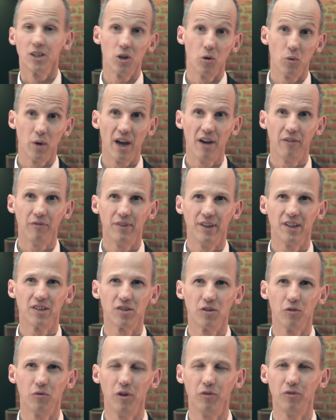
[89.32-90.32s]
So we have
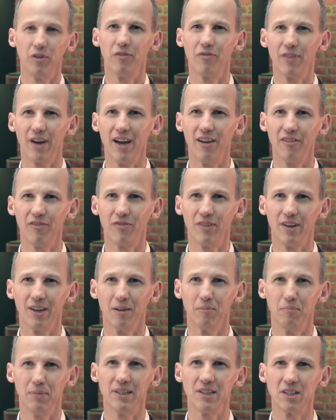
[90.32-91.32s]
this
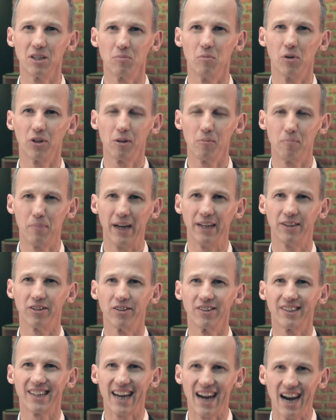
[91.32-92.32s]
55 business model
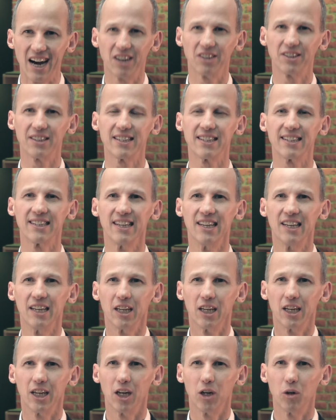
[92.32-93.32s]
pattern cards,
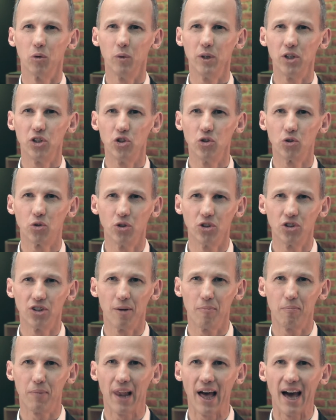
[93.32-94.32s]
which you could
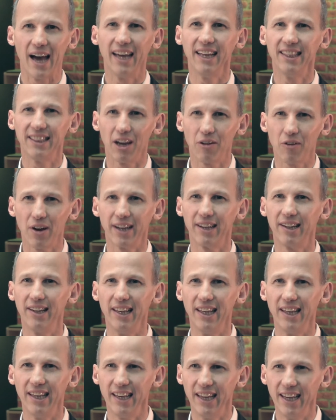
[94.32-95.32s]
apply
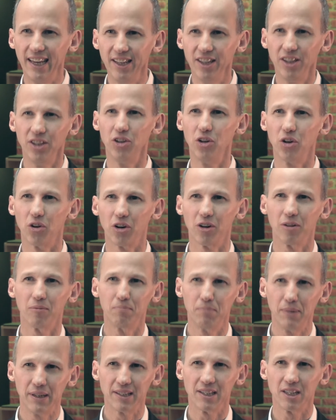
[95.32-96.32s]
directly in your
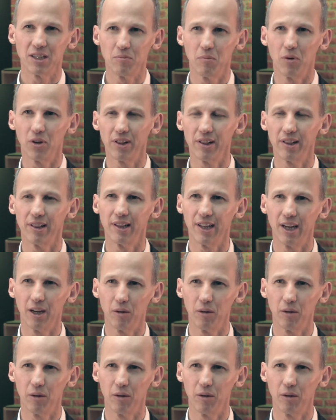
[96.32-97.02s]
business model